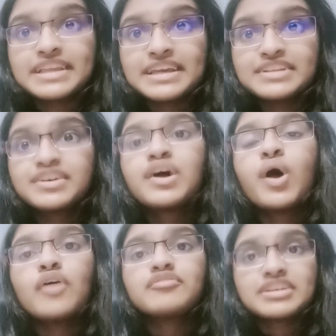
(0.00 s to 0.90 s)
need
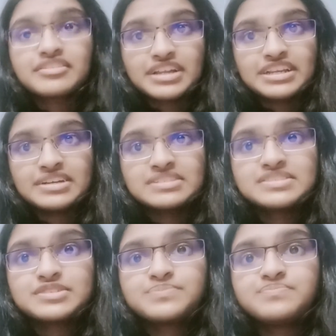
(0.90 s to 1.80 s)
of
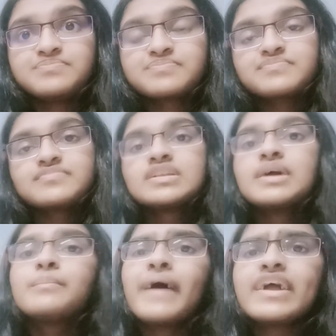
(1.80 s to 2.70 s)
ingredients.
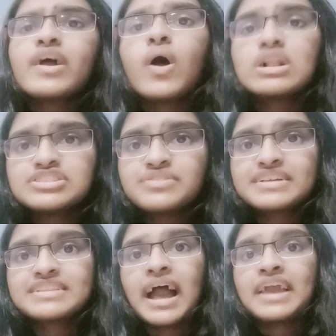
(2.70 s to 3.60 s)
By
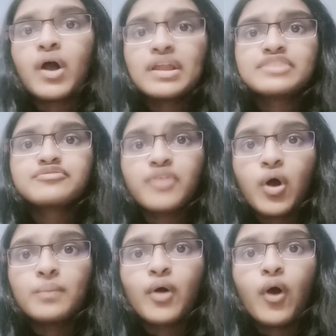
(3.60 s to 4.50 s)
altering the ionic
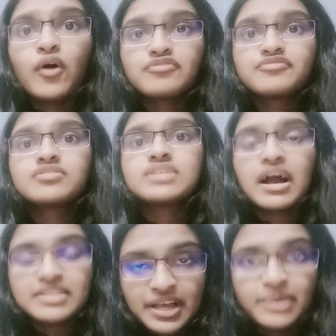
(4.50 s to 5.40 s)
form of
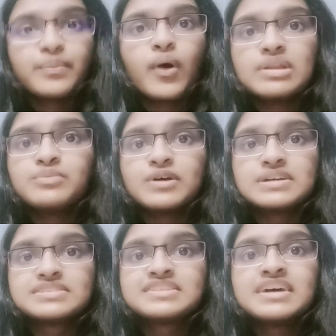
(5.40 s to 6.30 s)
their
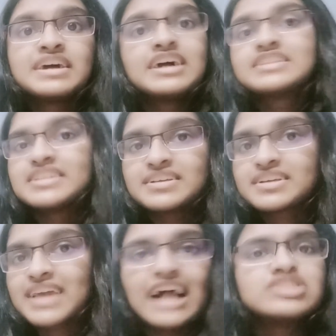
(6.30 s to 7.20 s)
polymers,
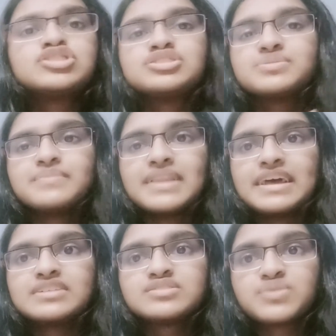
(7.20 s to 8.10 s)
the calcium,
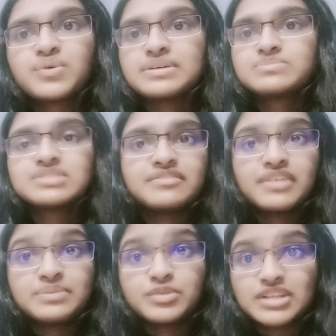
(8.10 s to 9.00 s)
lead, sodium,
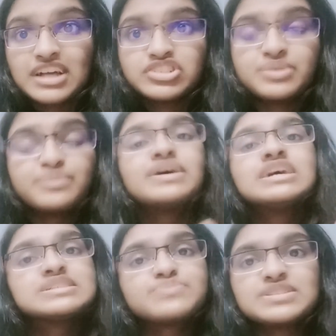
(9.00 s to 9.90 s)
silver and
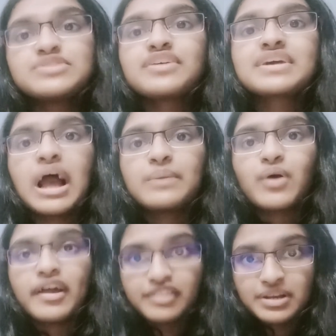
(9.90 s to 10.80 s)
potassium, specific
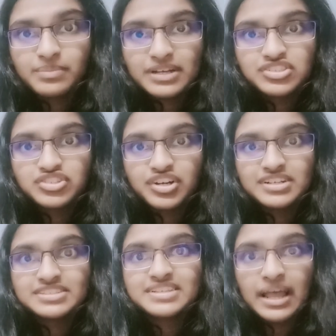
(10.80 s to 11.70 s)
carbohydrate
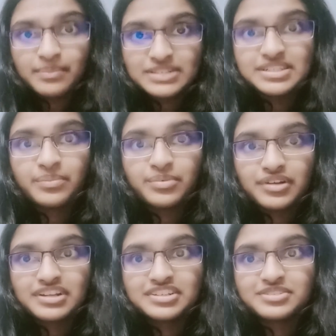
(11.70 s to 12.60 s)
mixtures can be
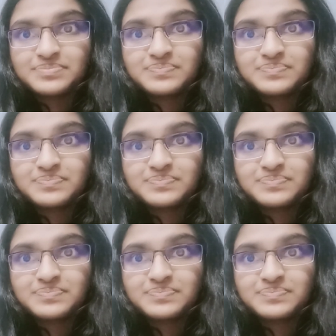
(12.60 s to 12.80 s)
separated